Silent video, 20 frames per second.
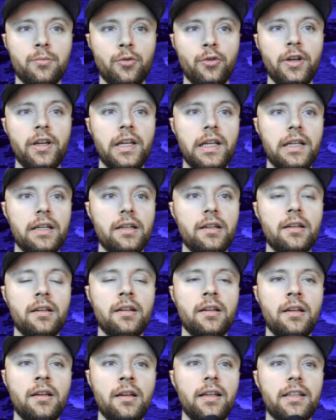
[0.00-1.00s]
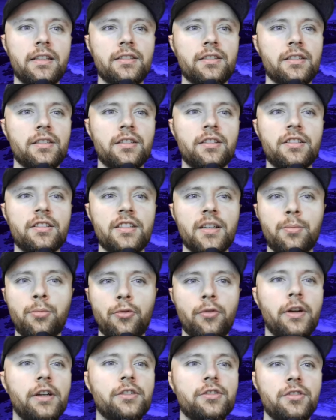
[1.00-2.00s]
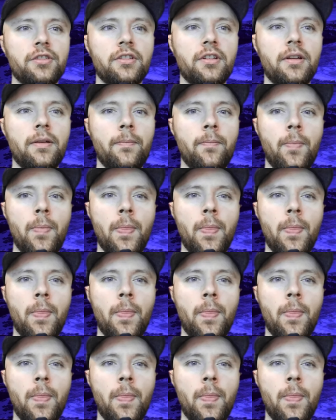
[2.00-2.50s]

brain. It's this separation.